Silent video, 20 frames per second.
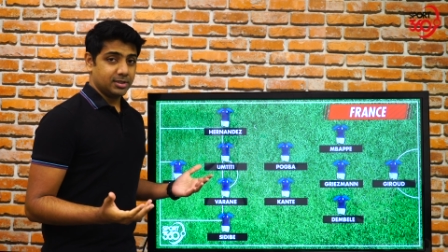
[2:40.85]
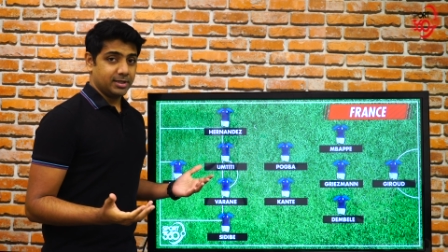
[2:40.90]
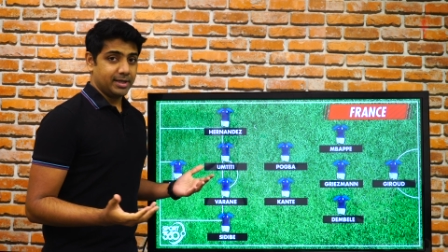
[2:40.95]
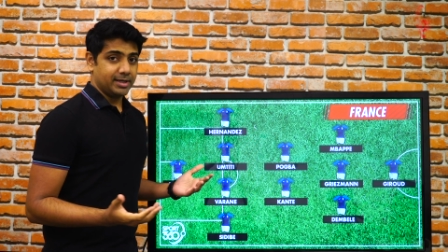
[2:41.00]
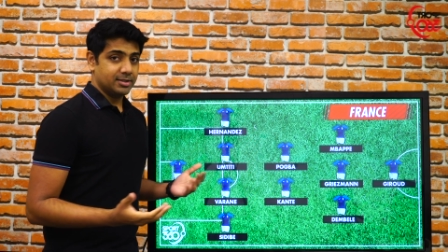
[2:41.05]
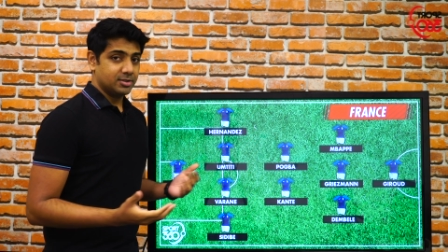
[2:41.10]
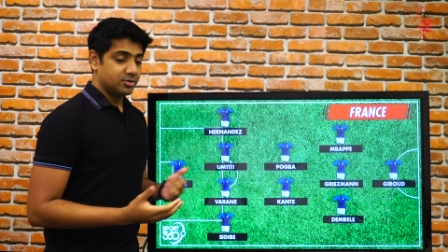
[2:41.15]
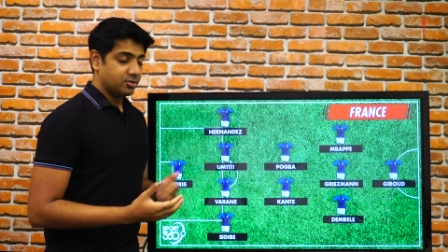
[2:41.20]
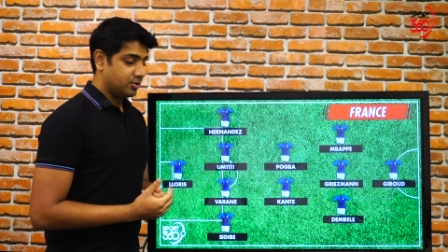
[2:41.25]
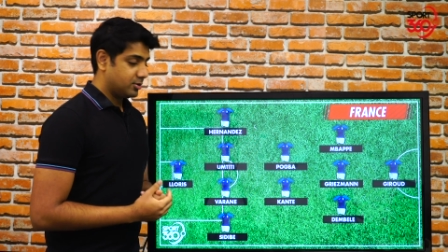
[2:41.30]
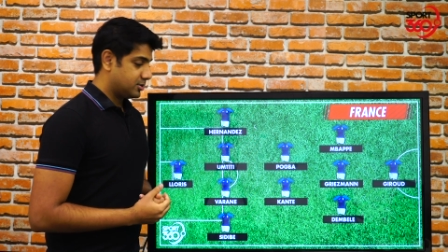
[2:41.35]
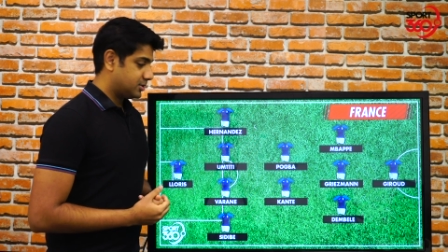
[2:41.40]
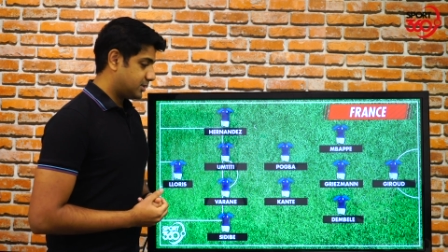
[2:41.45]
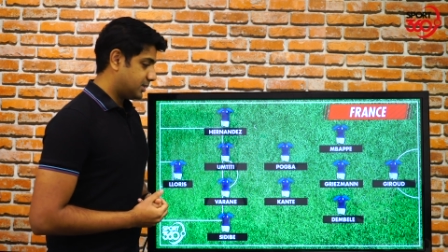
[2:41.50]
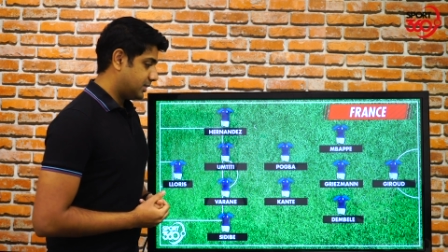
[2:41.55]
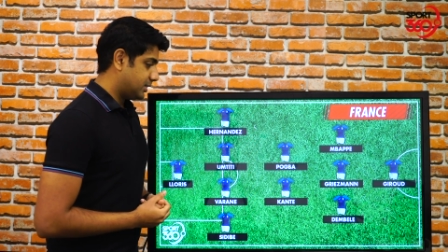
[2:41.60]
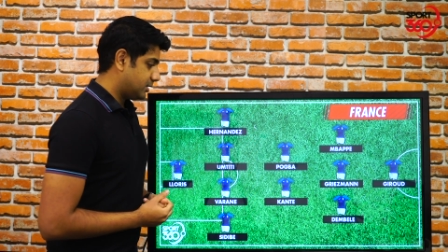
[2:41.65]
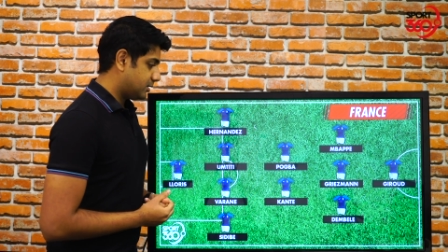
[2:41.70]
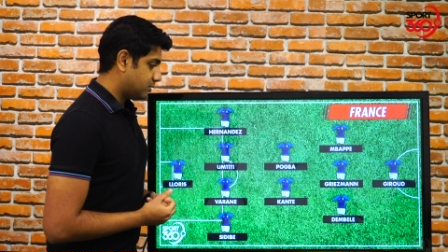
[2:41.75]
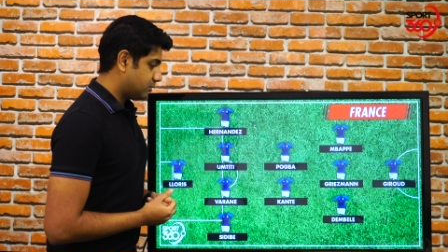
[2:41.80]
uh,
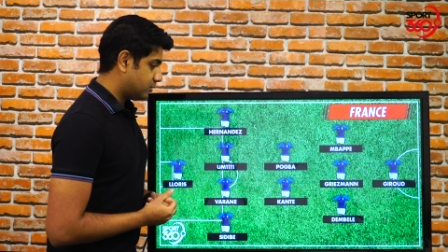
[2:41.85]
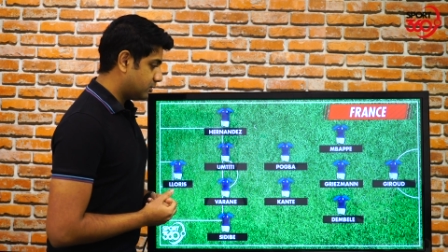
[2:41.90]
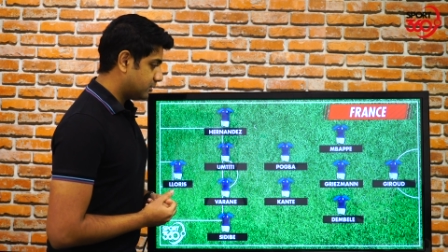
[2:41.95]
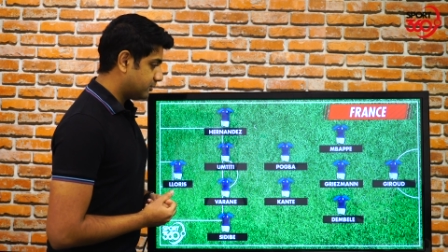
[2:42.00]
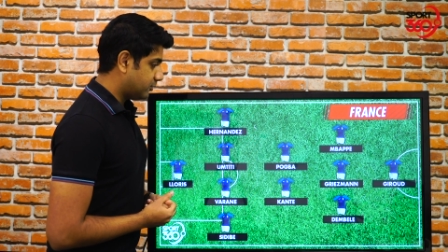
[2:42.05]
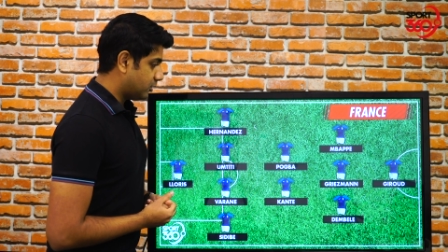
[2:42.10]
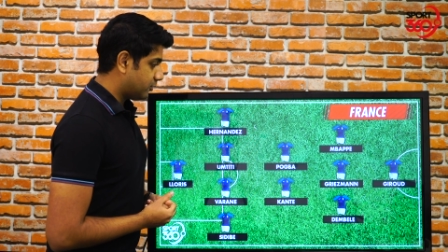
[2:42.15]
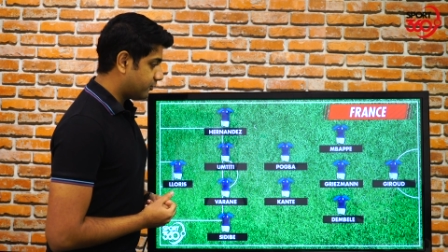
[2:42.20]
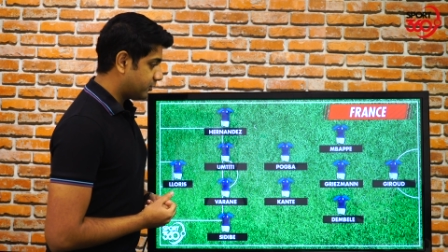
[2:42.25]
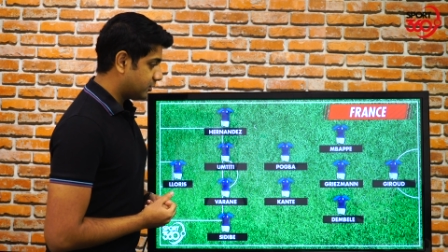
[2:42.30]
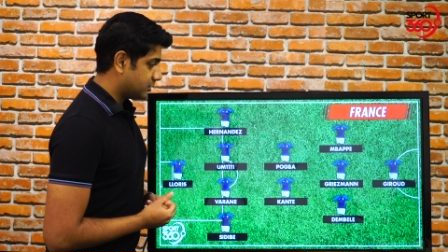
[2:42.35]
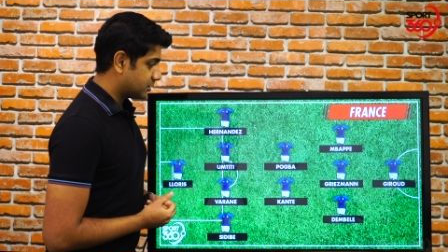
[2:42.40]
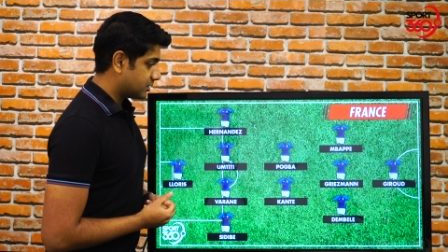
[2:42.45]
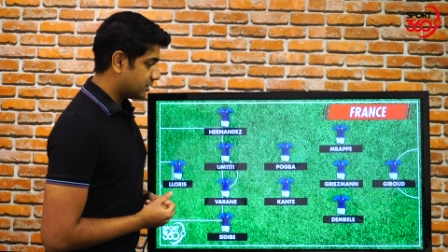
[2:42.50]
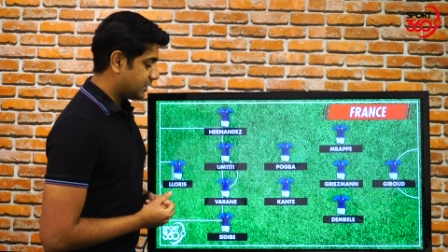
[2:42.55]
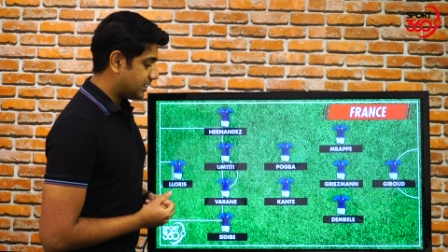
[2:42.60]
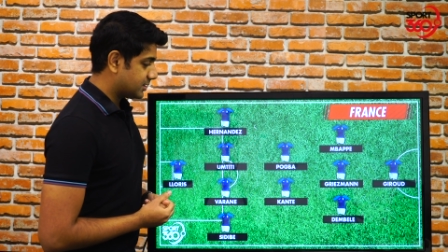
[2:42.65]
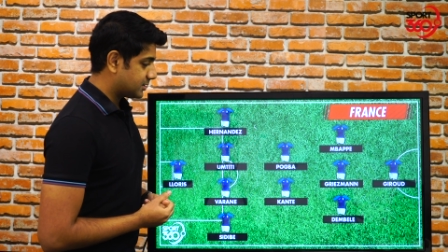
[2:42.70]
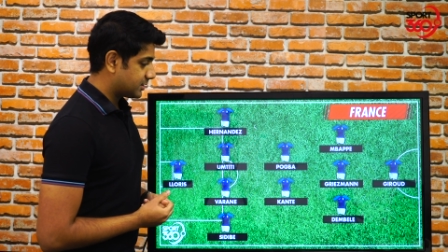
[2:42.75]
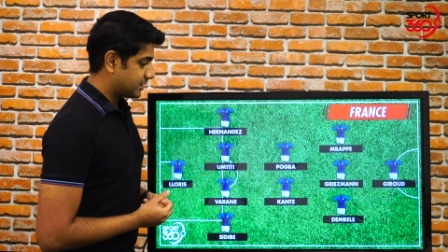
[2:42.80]
Nzonzi would have offered in the
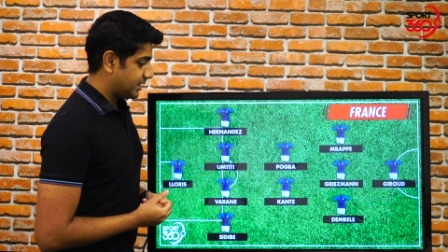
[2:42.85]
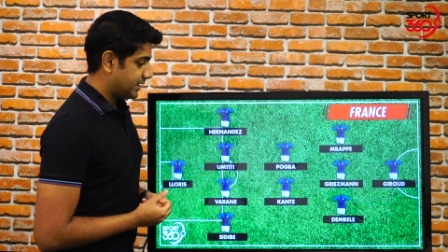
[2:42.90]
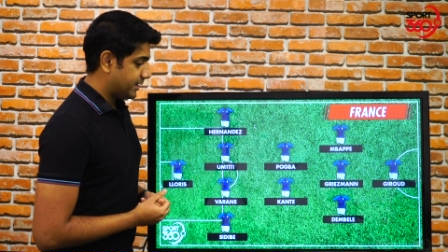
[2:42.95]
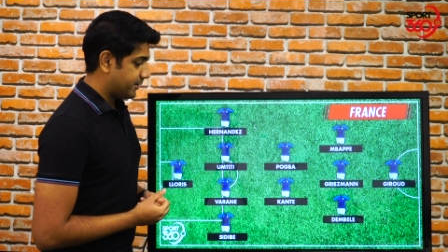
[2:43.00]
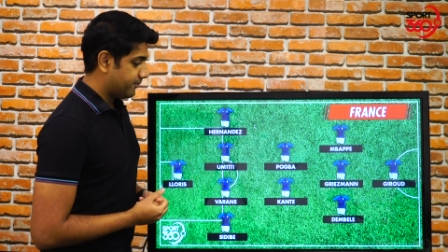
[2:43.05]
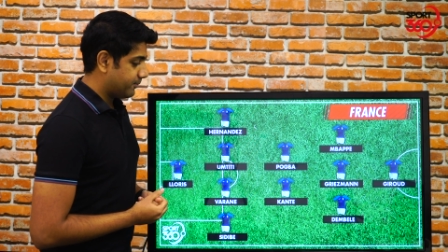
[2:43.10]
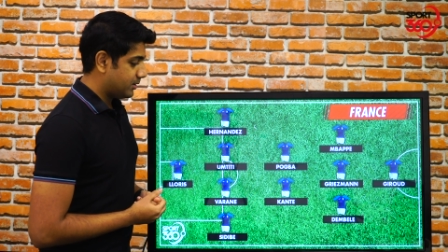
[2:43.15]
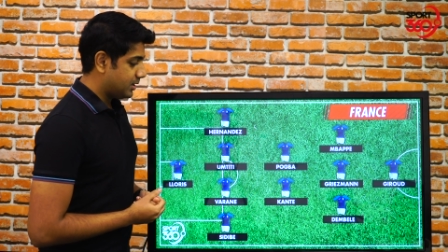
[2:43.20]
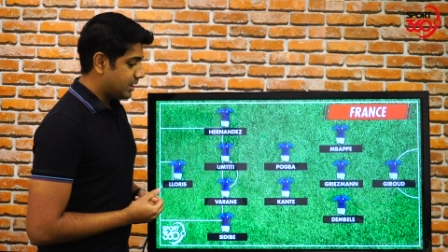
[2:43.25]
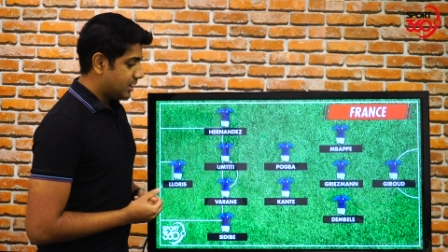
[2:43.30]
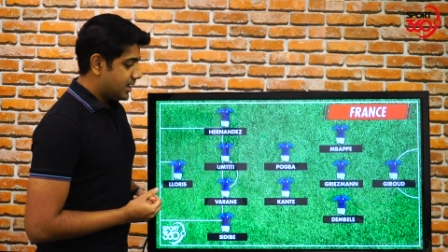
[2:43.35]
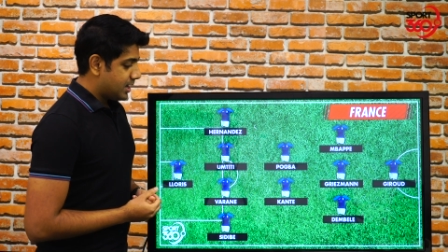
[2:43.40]
last game.